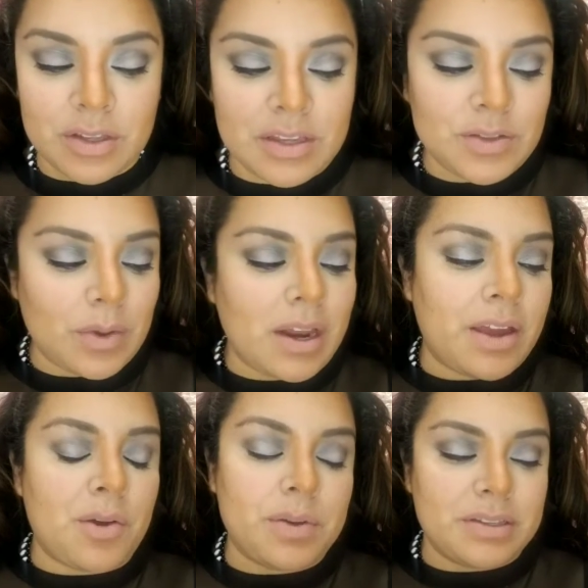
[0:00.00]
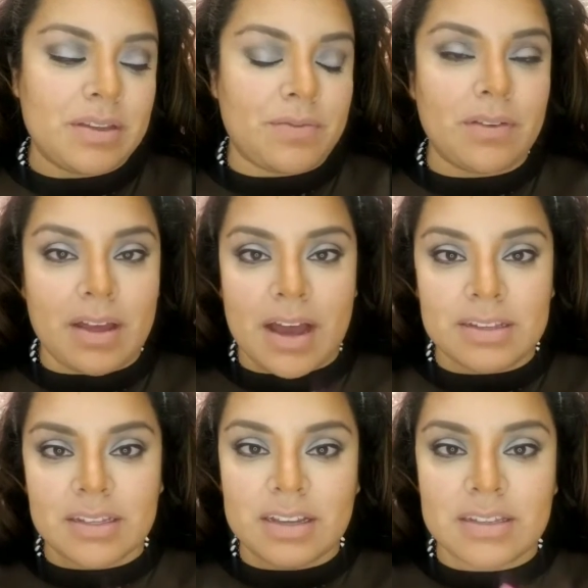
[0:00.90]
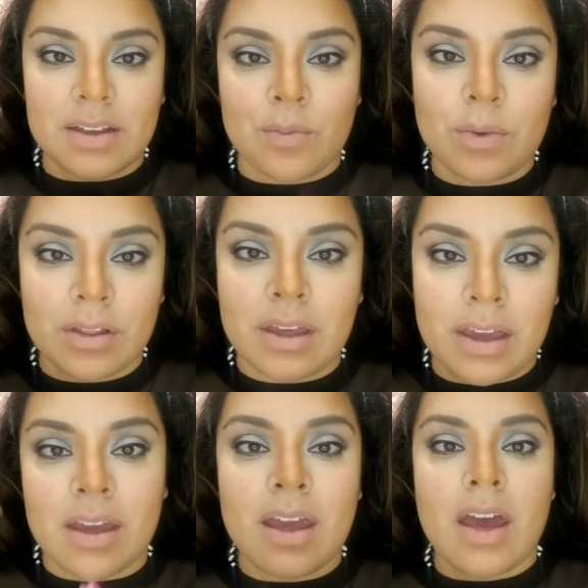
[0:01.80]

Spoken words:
So this one I always leave for last because it really,